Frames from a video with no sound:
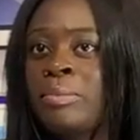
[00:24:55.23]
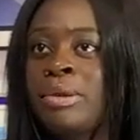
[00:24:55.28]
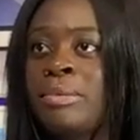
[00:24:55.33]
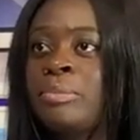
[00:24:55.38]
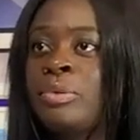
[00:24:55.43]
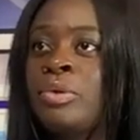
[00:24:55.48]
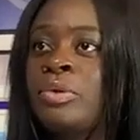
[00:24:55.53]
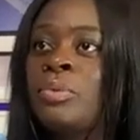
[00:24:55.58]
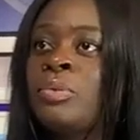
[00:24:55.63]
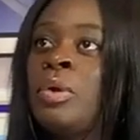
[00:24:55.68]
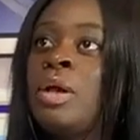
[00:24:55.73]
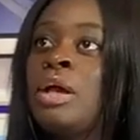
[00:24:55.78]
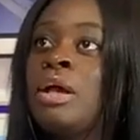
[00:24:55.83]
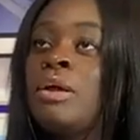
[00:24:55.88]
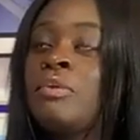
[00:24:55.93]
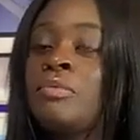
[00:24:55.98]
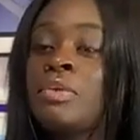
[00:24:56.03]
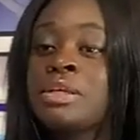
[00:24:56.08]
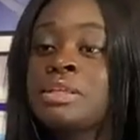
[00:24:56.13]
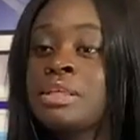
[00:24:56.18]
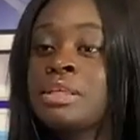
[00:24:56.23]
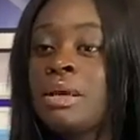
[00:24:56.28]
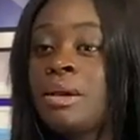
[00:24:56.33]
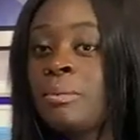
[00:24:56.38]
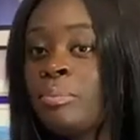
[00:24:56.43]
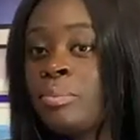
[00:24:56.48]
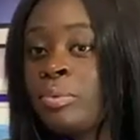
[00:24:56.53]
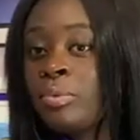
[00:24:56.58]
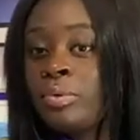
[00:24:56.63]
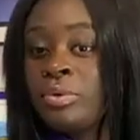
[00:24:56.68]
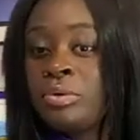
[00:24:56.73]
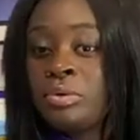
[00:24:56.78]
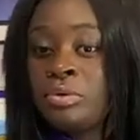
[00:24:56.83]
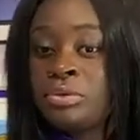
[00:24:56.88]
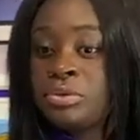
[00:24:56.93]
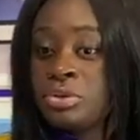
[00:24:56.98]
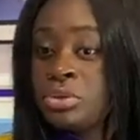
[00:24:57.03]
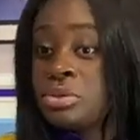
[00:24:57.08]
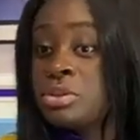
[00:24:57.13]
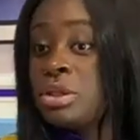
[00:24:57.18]
Maybe you, for example,
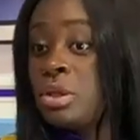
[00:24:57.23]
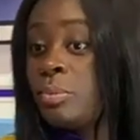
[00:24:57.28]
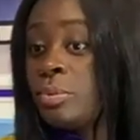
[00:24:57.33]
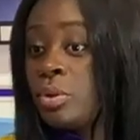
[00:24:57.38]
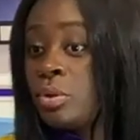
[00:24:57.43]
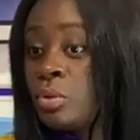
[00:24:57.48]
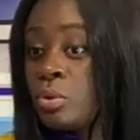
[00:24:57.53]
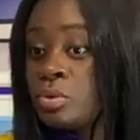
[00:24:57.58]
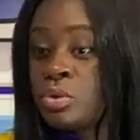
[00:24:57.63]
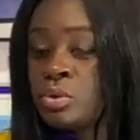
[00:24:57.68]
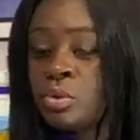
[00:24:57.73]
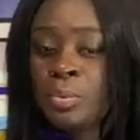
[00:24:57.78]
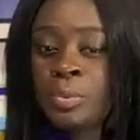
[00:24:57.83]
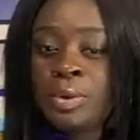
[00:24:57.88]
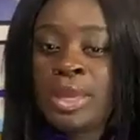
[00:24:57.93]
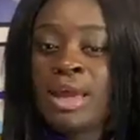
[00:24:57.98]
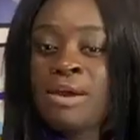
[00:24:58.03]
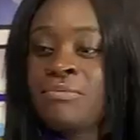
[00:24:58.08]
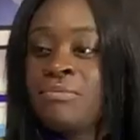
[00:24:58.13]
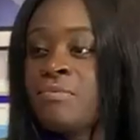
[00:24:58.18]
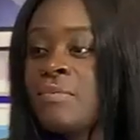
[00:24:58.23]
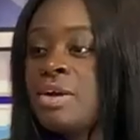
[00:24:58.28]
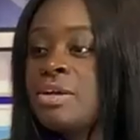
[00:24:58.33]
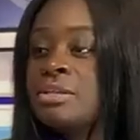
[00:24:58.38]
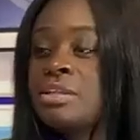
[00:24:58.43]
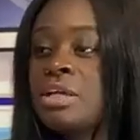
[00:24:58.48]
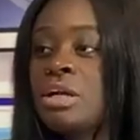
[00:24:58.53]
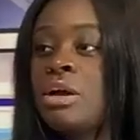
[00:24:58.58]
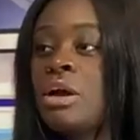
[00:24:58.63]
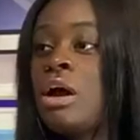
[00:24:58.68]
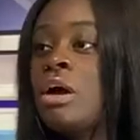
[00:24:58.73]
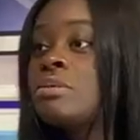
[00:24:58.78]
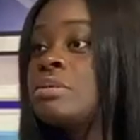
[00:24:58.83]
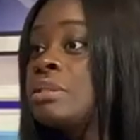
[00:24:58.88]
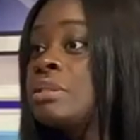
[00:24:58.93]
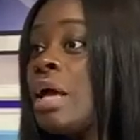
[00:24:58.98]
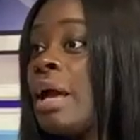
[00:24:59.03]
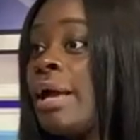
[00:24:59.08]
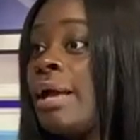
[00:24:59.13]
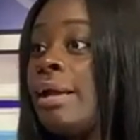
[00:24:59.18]
the church that we go to, we have friends that are
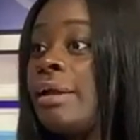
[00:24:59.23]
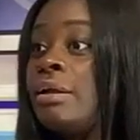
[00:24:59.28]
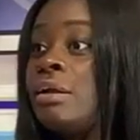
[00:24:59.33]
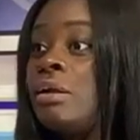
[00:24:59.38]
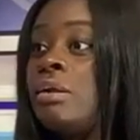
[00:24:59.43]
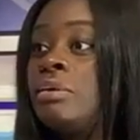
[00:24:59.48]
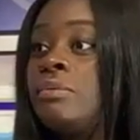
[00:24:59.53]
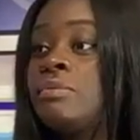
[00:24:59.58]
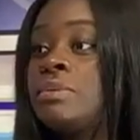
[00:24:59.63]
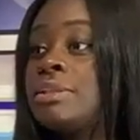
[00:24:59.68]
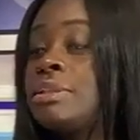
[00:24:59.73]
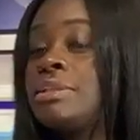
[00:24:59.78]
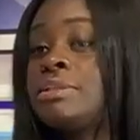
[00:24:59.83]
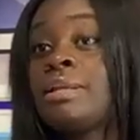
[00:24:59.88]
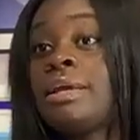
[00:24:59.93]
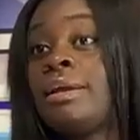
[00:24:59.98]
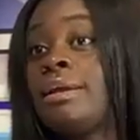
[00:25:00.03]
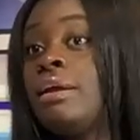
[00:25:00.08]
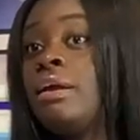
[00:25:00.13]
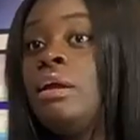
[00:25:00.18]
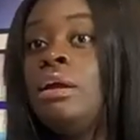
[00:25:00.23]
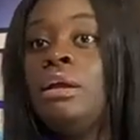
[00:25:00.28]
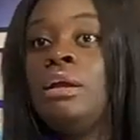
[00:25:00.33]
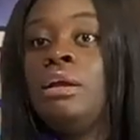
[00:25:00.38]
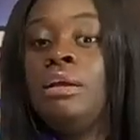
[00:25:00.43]
outside of the state,